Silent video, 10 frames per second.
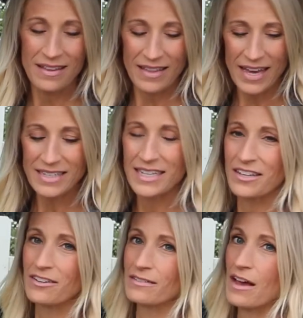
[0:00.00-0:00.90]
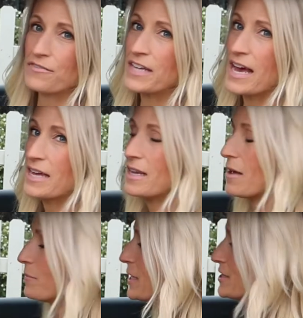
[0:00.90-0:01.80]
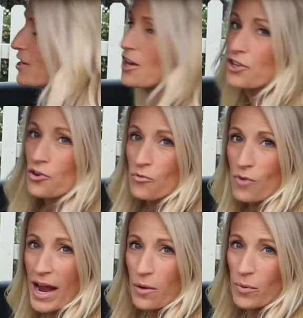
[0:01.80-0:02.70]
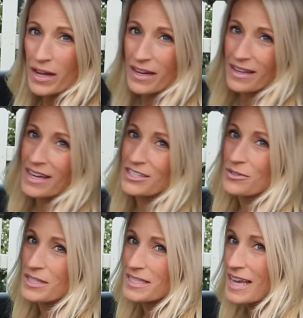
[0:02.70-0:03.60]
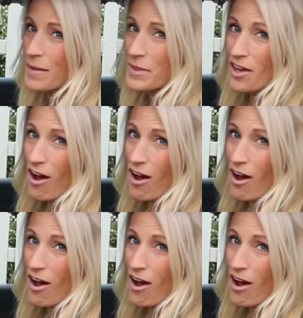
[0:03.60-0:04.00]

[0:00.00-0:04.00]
Then take your left hand, place it on your right wheel, and do the same in the